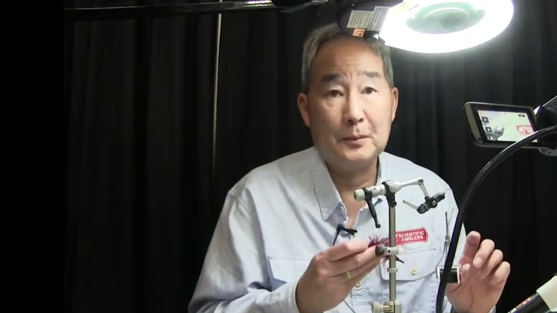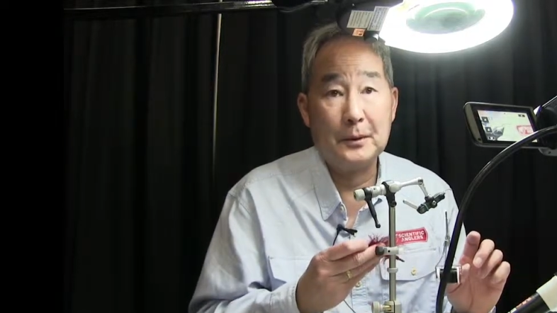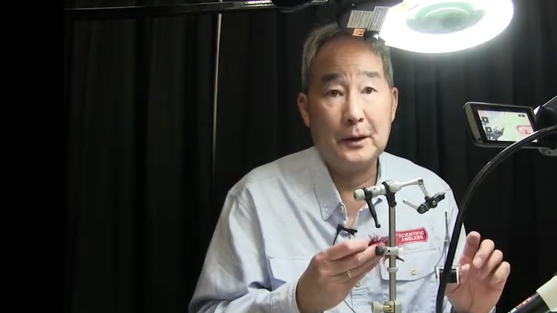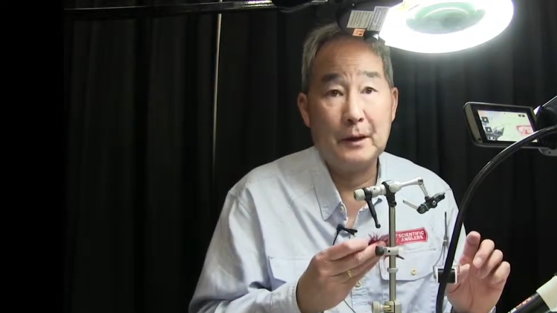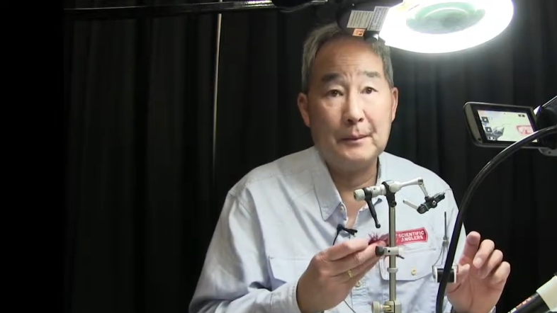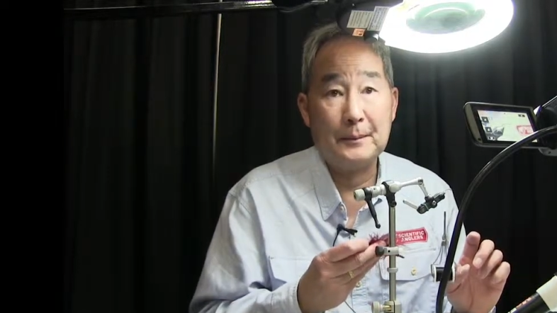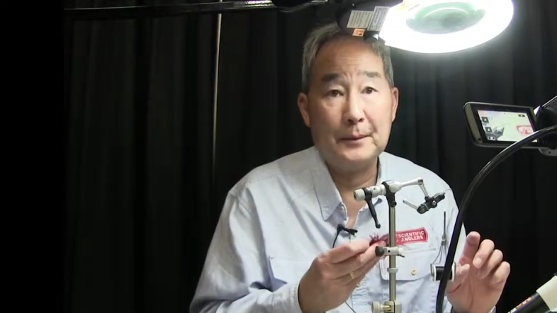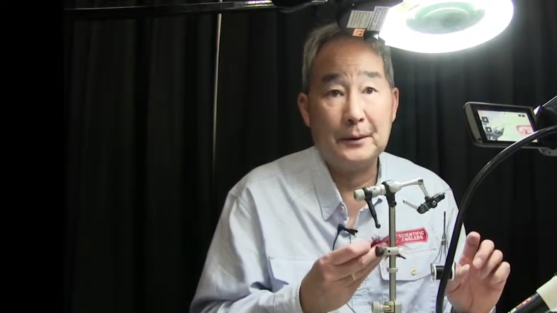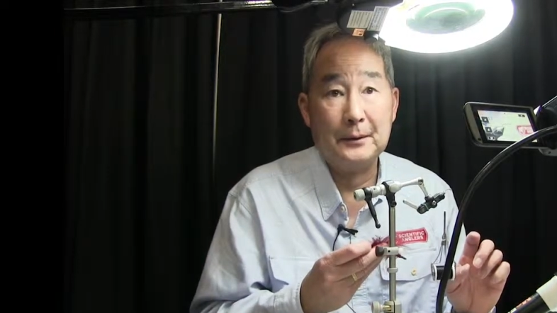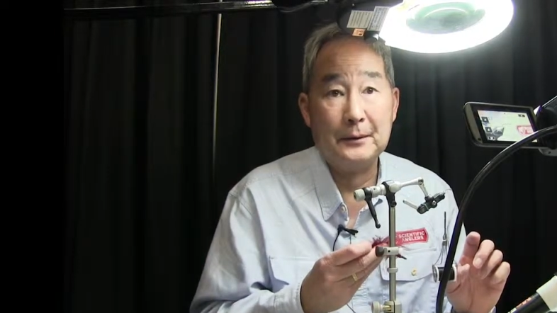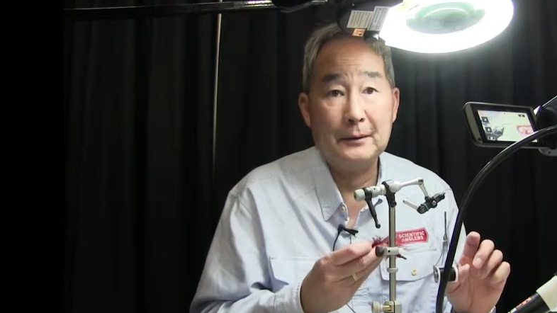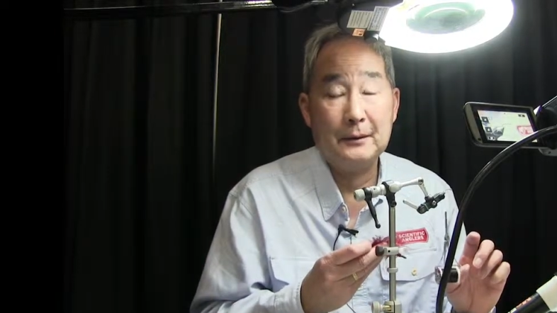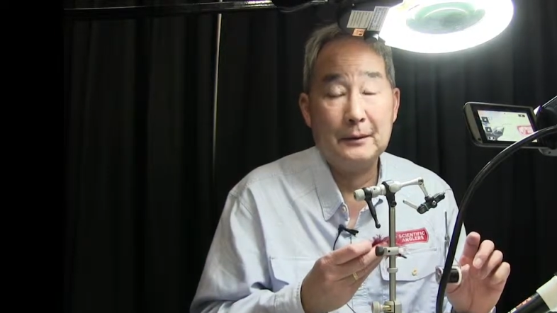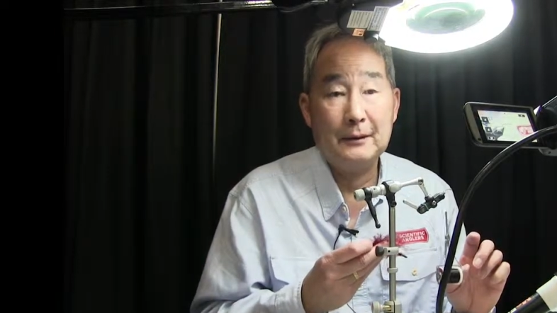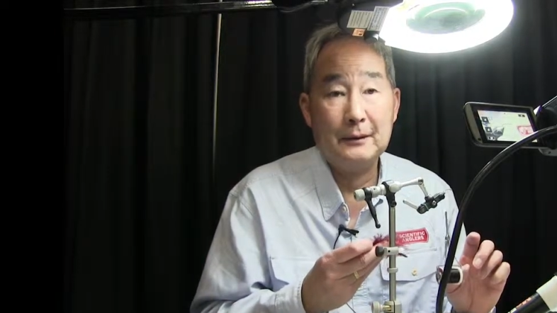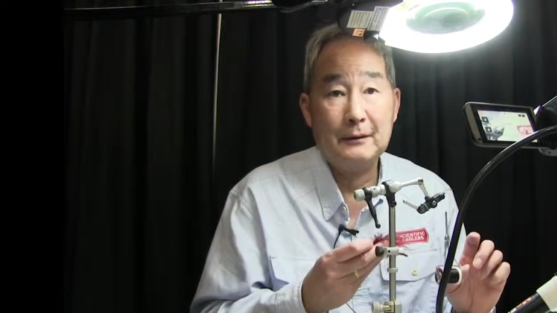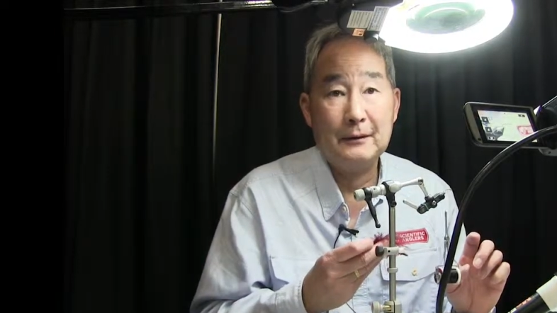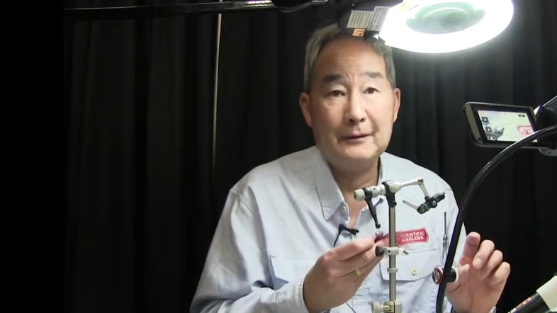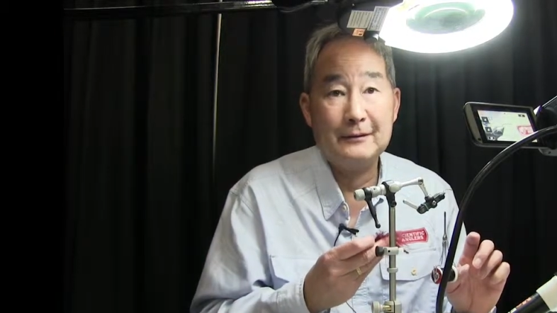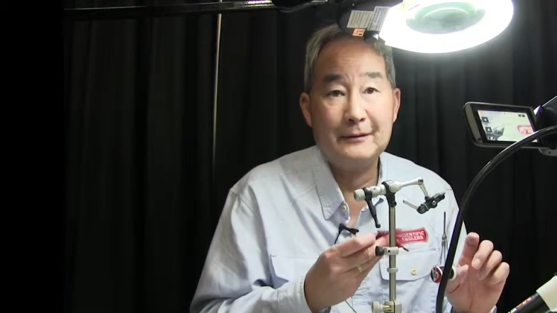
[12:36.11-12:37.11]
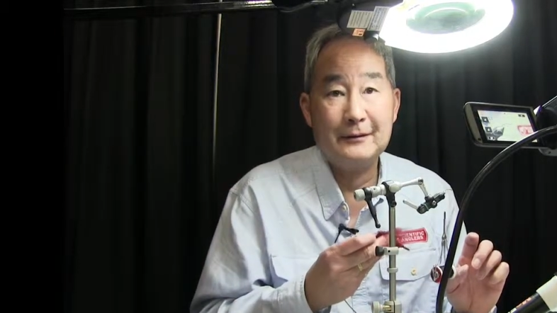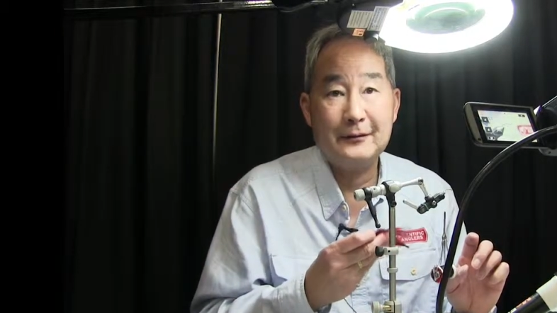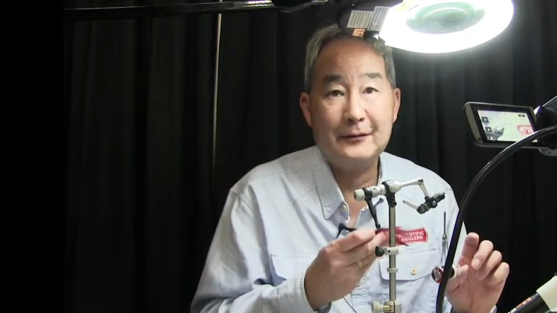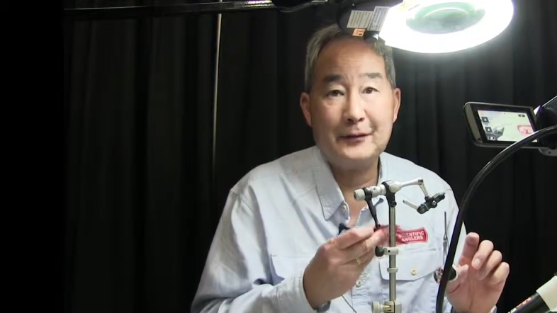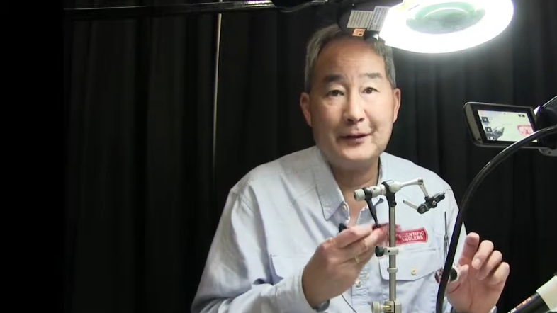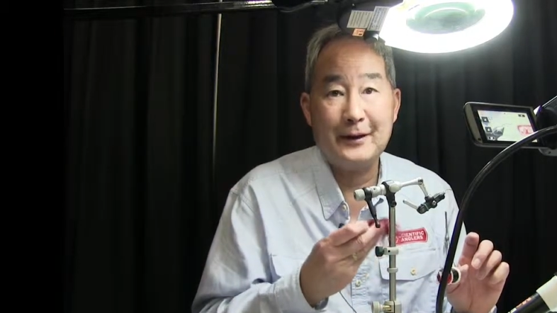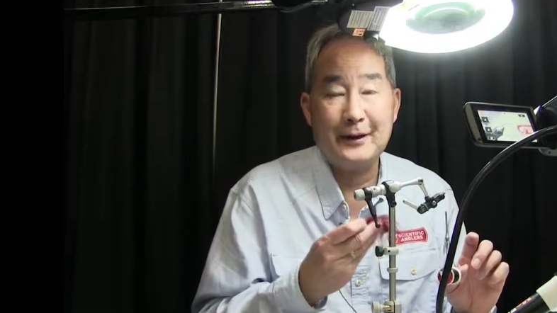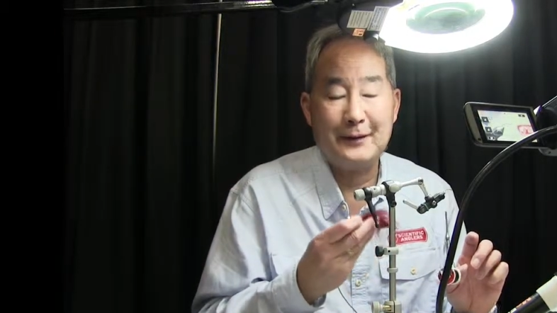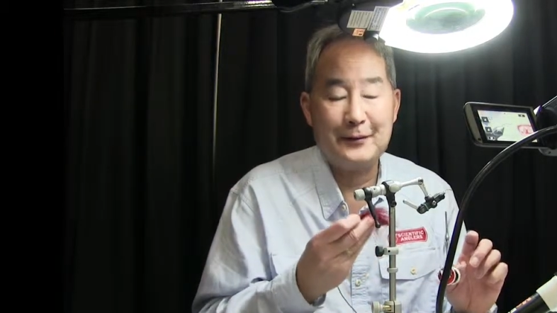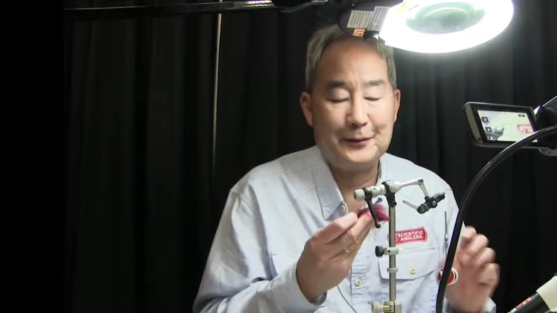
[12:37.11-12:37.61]
proper
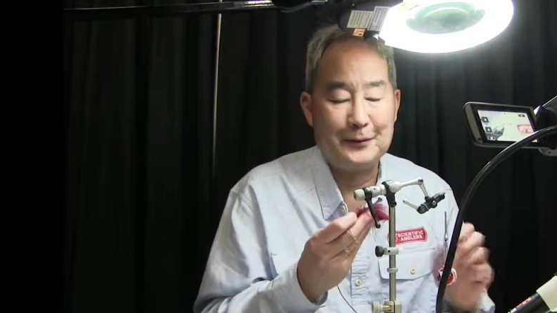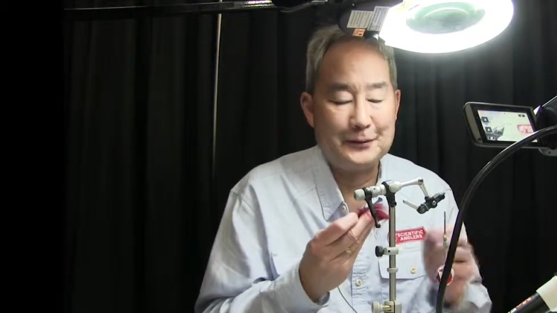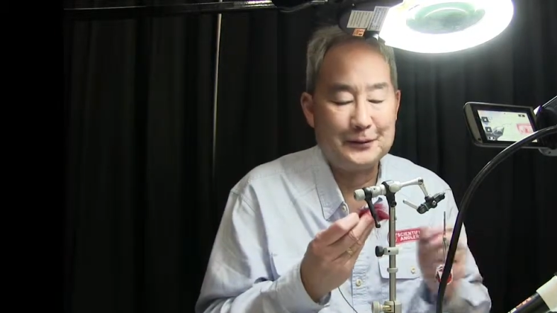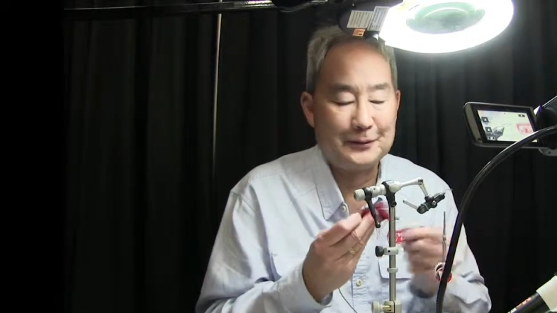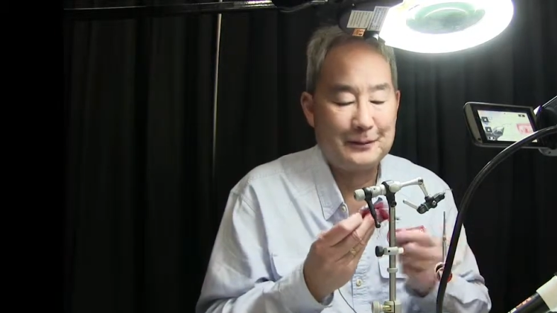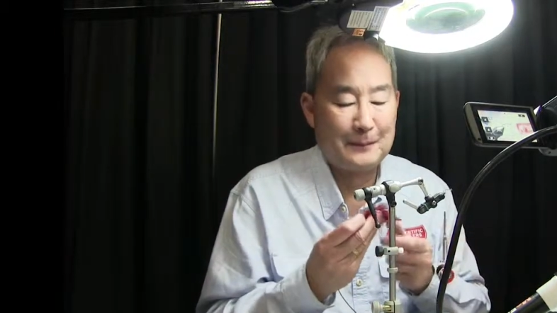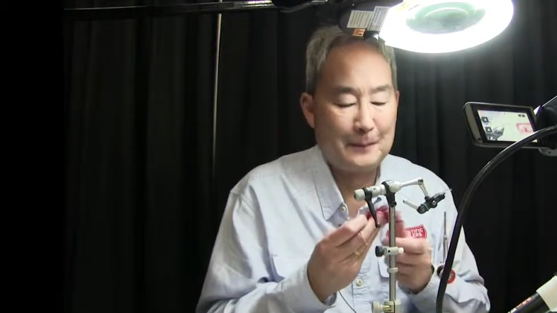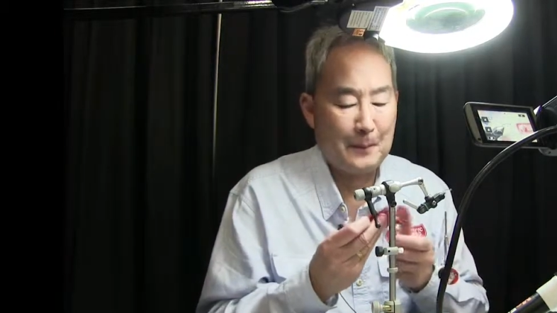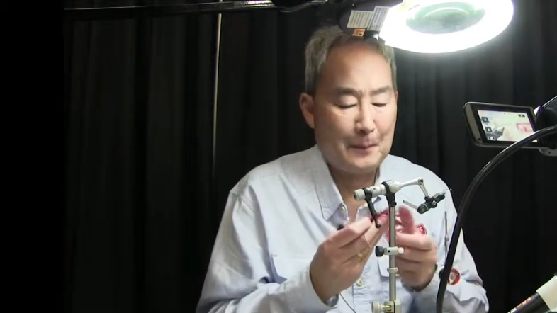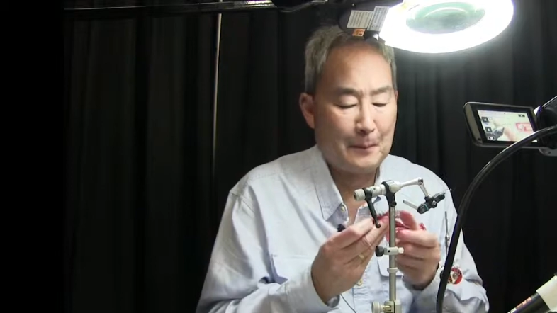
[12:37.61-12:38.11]
feathers,